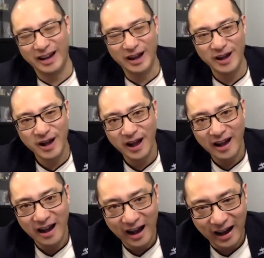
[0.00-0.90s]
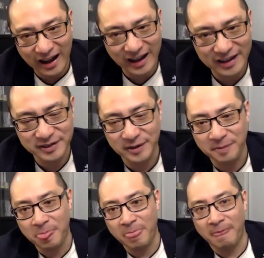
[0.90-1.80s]
Yes. The
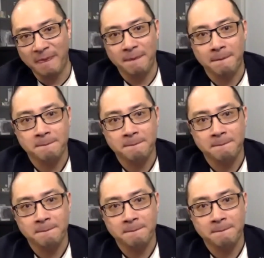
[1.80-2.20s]
follow-up is important.